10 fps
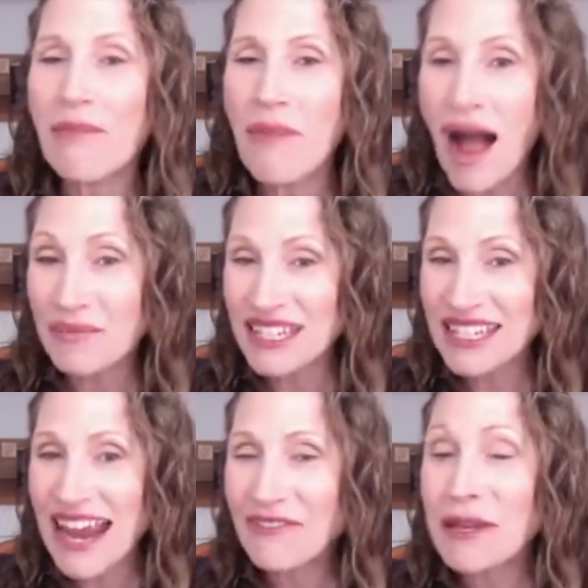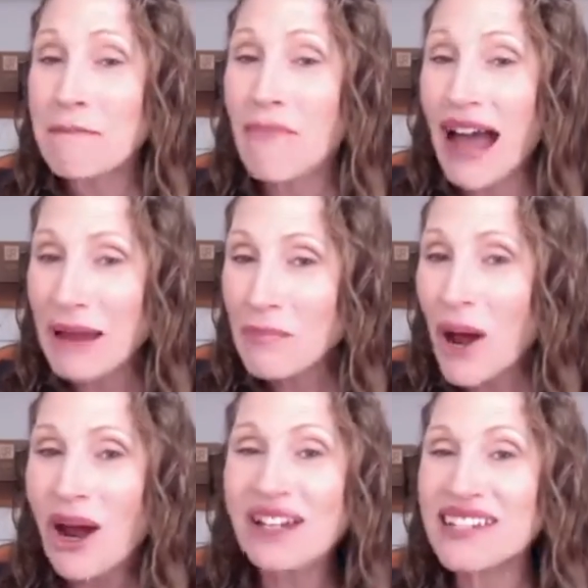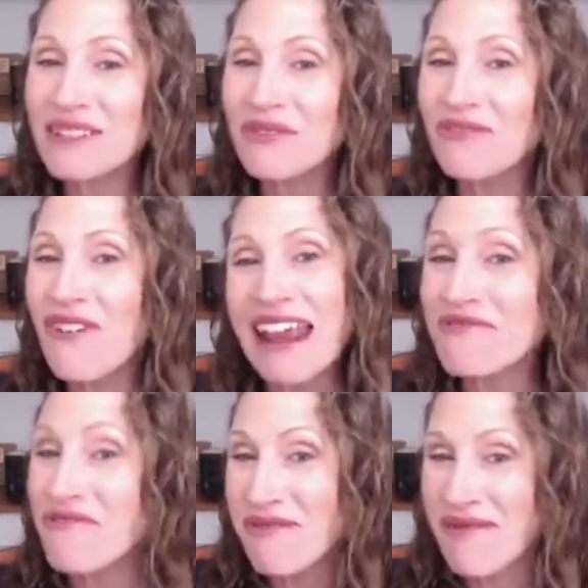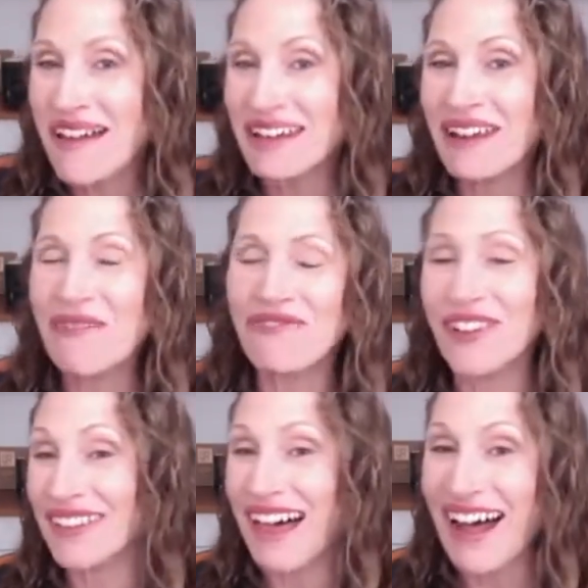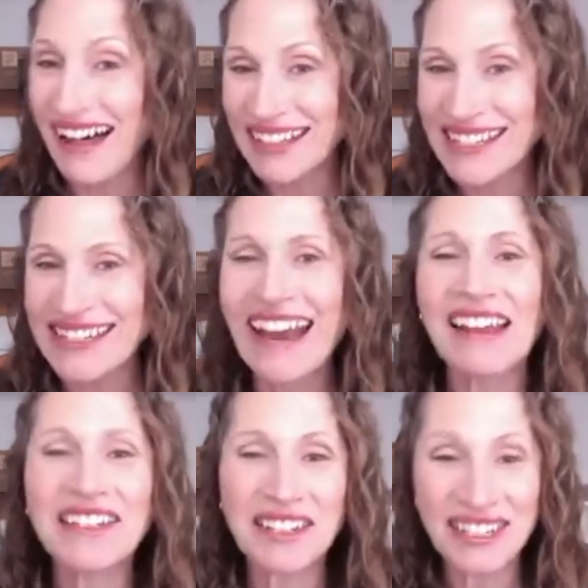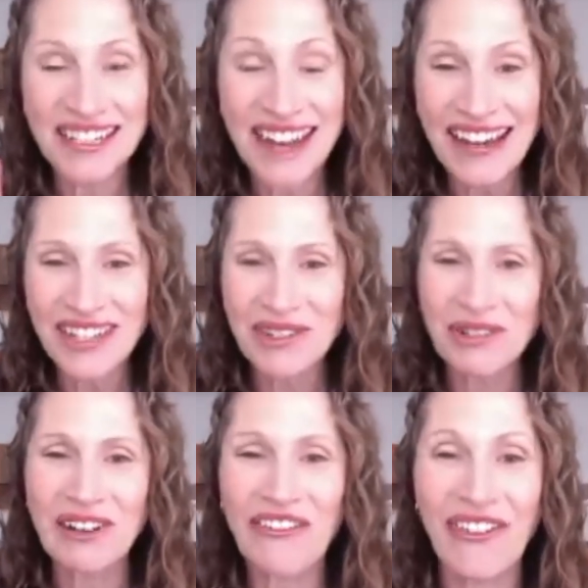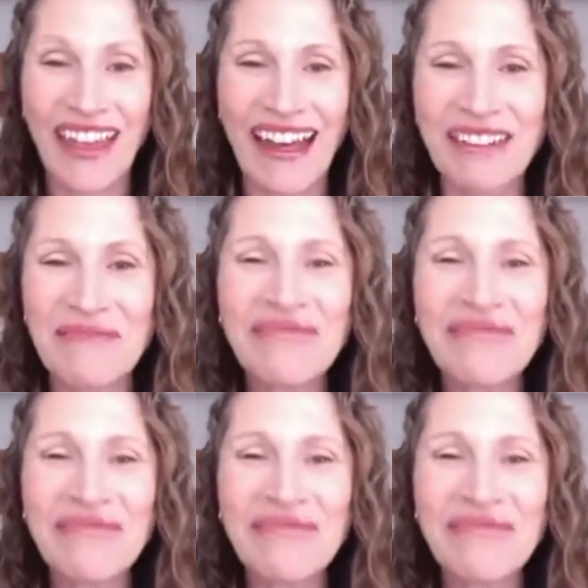I'm saving my personal favorite one for last, so stay tuned for that.